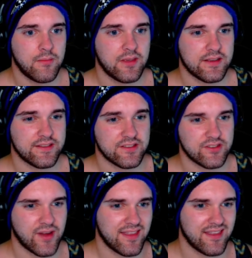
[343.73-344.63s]
because
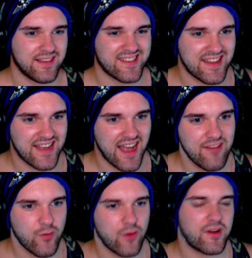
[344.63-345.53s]
strength is kind
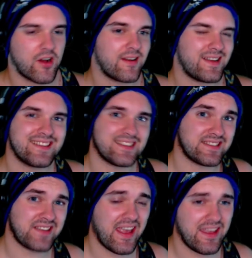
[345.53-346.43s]
of more regarded as a
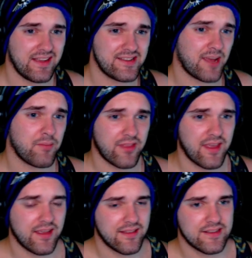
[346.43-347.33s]
tanky type
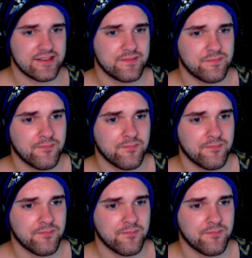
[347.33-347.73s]
thing in this.